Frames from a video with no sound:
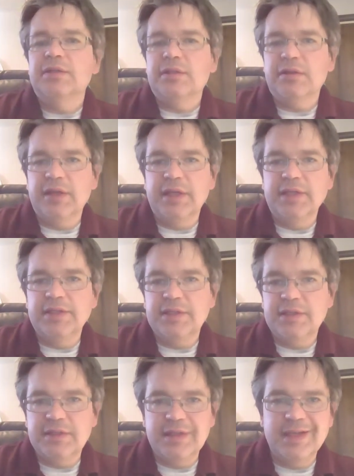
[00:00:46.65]
links
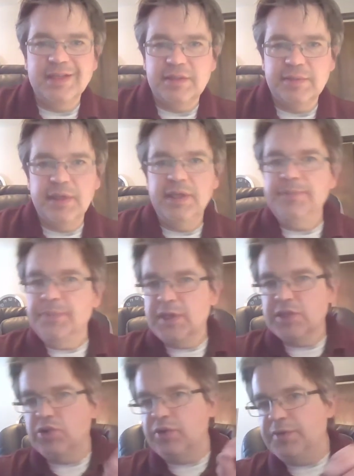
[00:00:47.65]
sent to me.
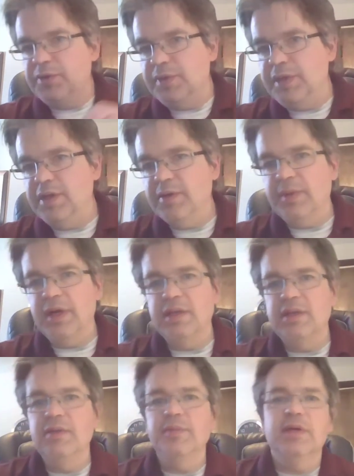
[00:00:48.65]
So if you hear my
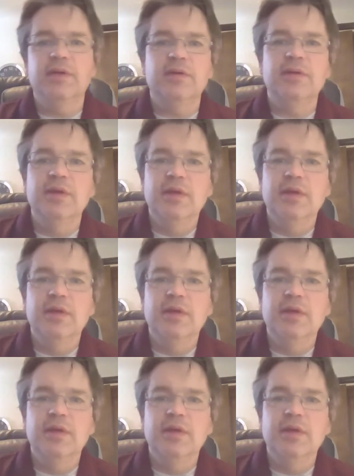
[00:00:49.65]
email